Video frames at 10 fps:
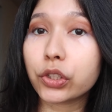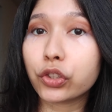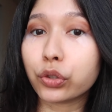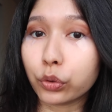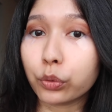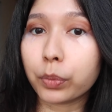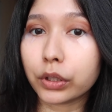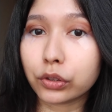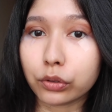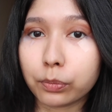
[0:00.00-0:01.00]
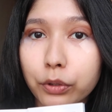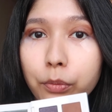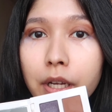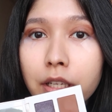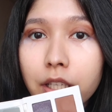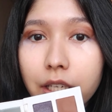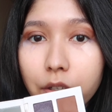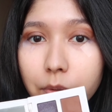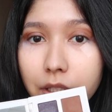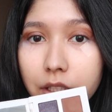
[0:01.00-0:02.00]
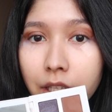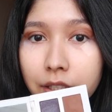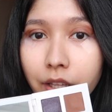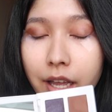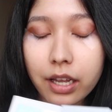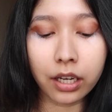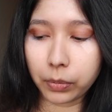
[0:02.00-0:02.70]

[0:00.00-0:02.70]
super well, and I really like that.